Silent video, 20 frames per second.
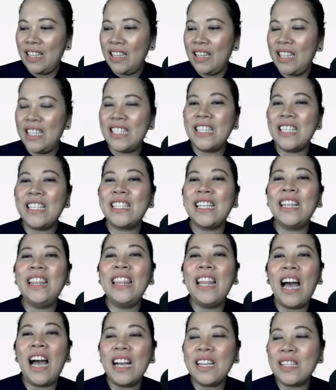This is the
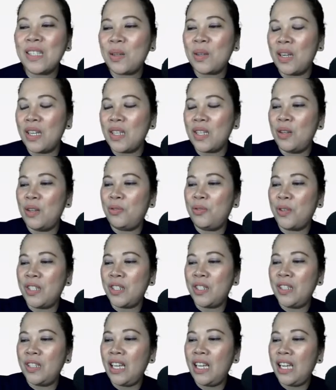last question for
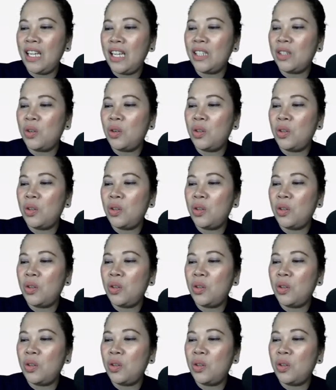tonight.